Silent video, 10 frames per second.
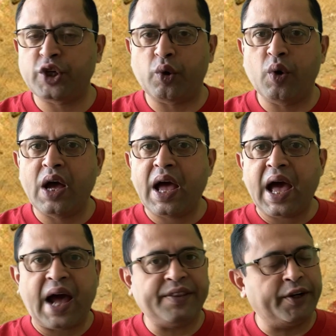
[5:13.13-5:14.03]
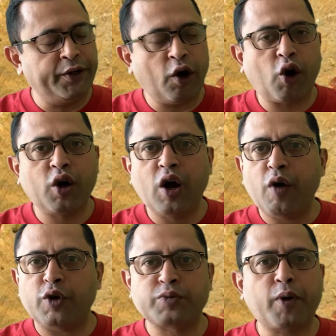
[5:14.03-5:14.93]
ago and the dog
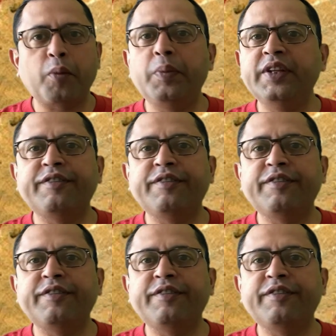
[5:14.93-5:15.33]
was probably the